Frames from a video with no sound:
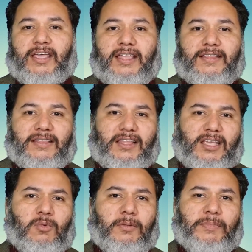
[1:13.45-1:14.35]
and
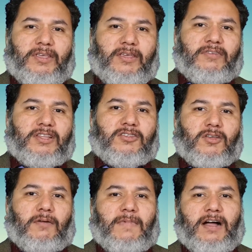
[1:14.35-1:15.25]
it will be even
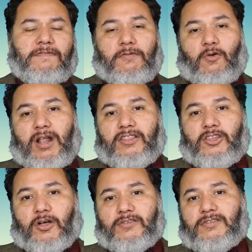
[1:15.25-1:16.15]
some uh, floral
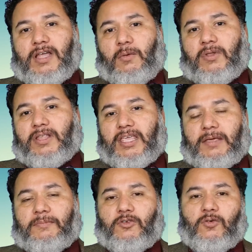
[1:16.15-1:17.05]
notes that will
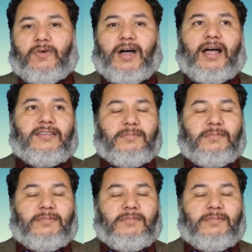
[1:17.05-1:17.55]
keep you uh,